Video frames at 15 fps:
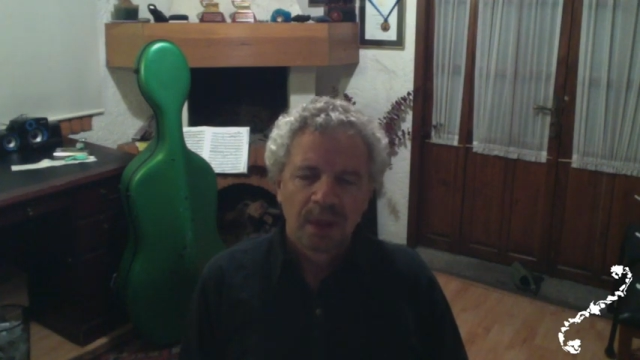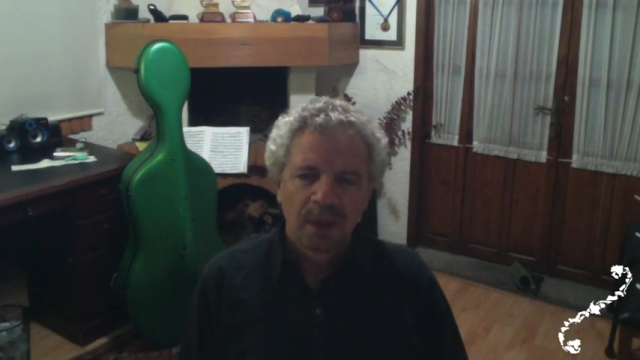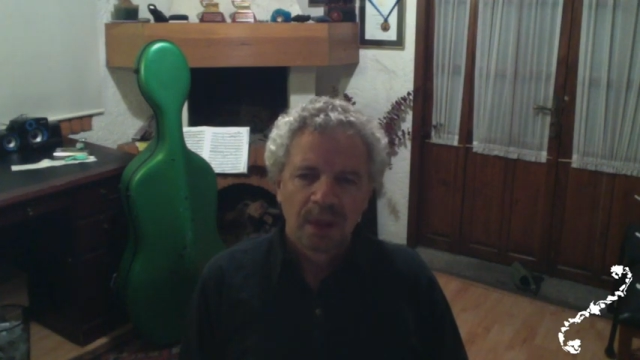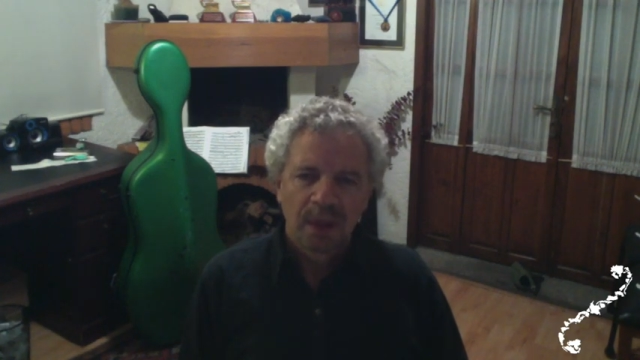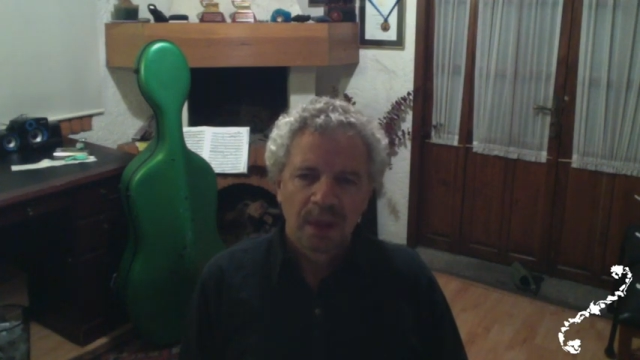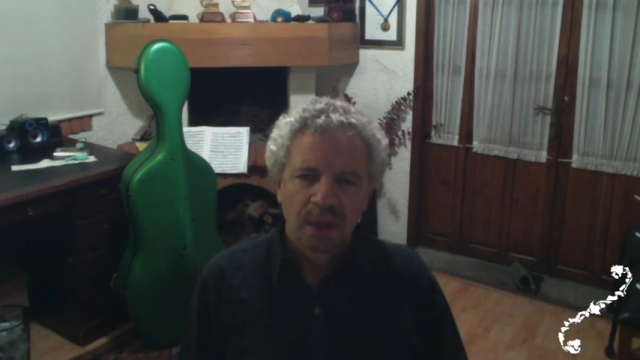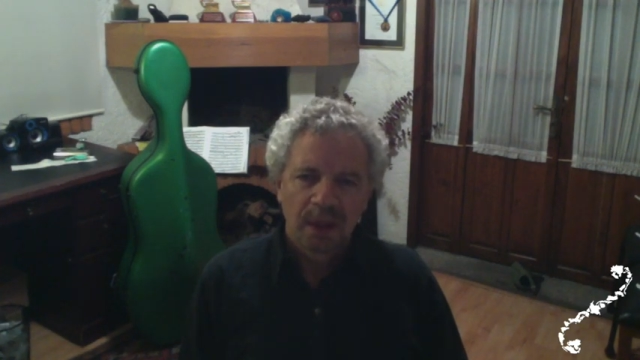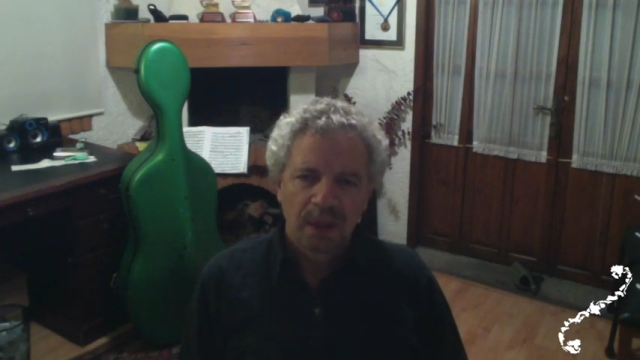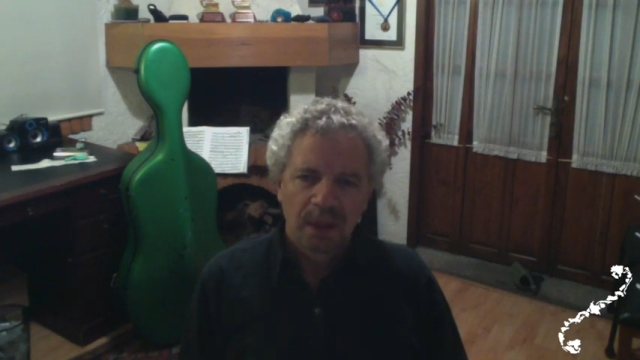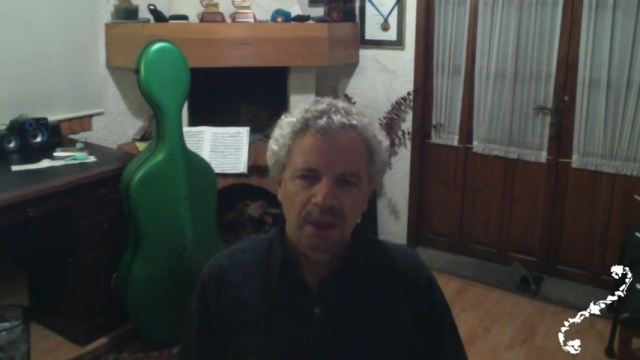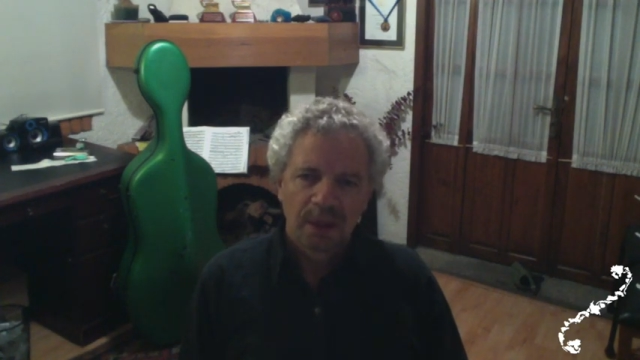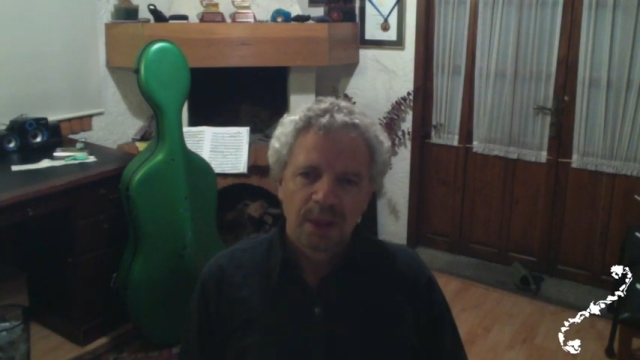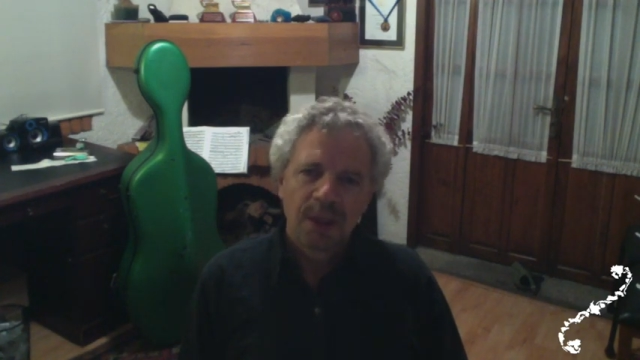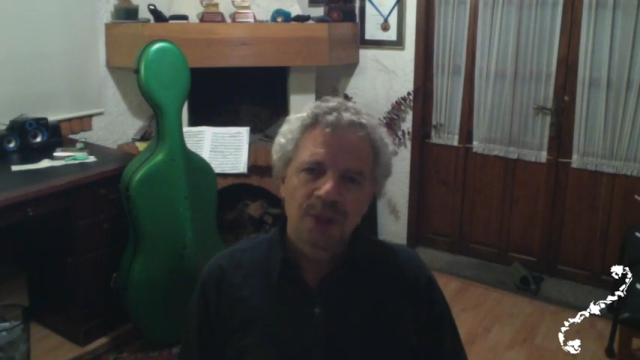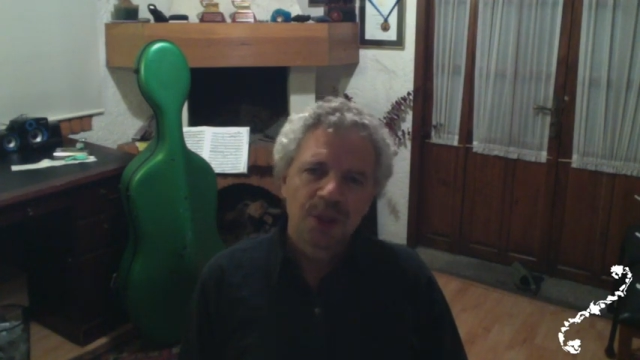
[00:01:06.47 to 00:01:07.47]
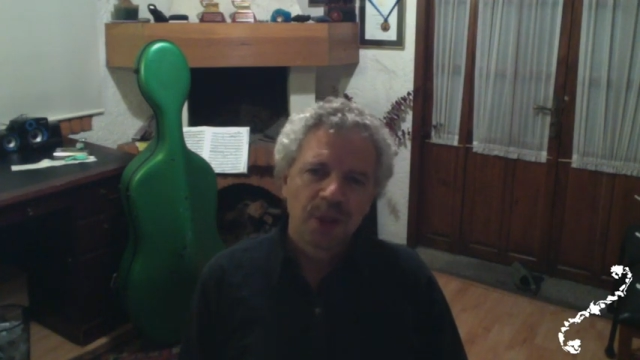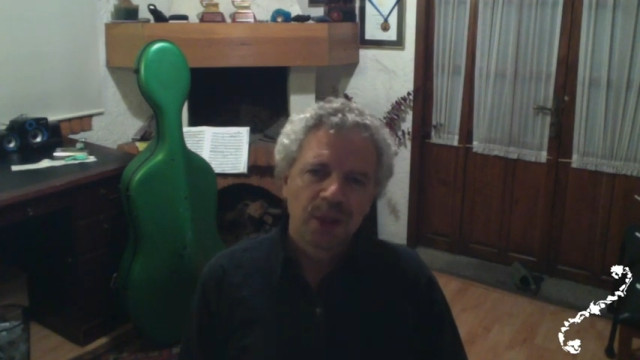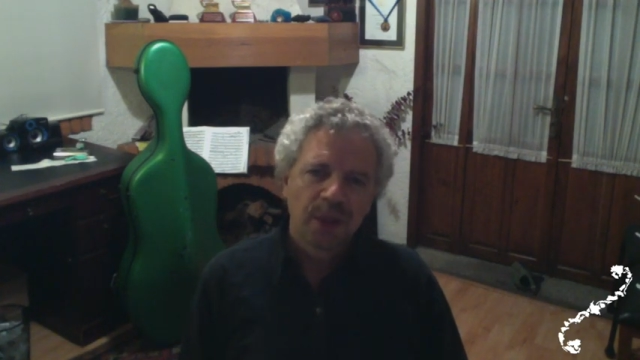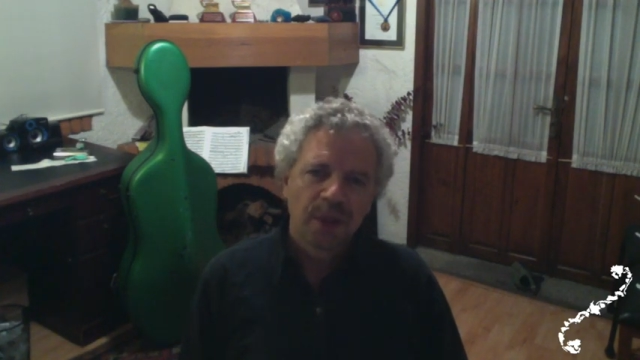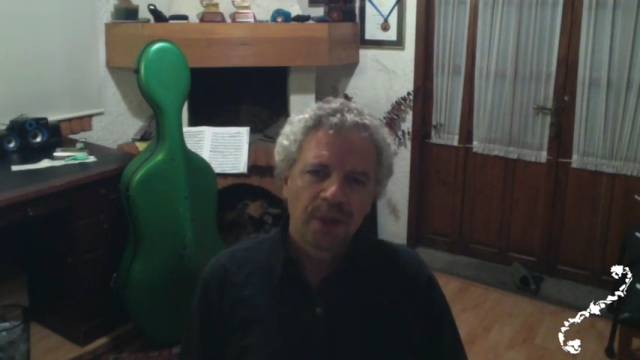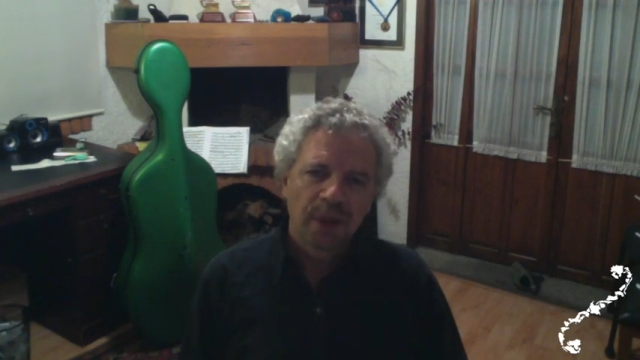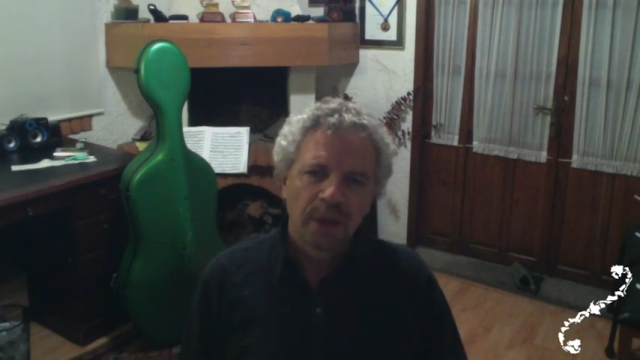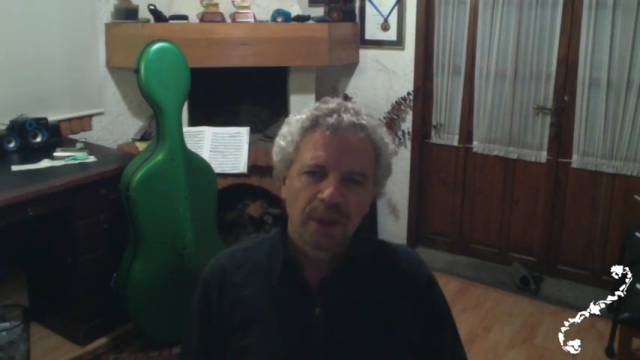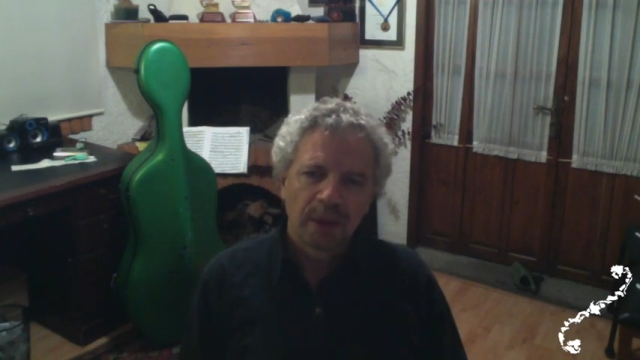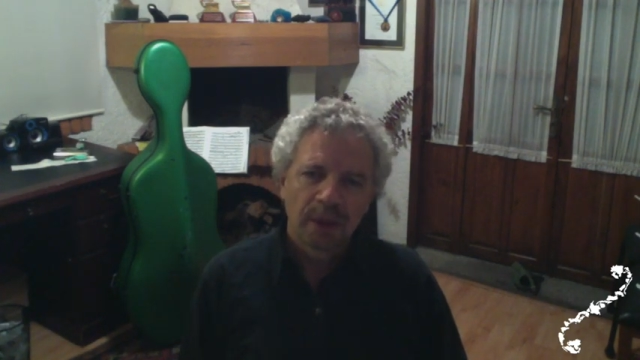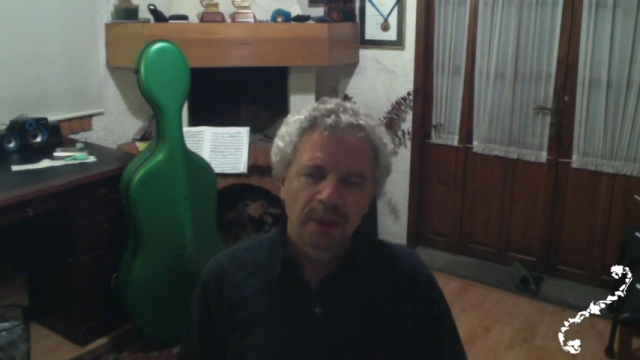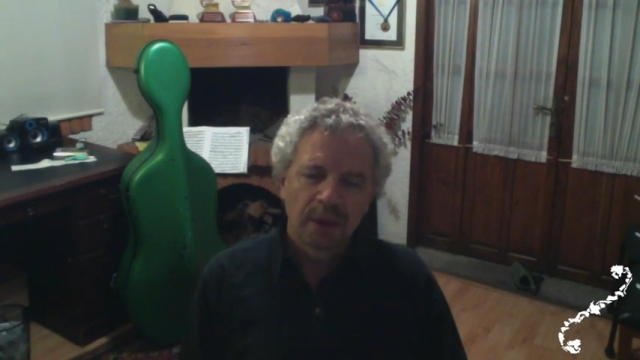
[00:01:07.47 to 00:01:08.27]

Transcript: a teacher in the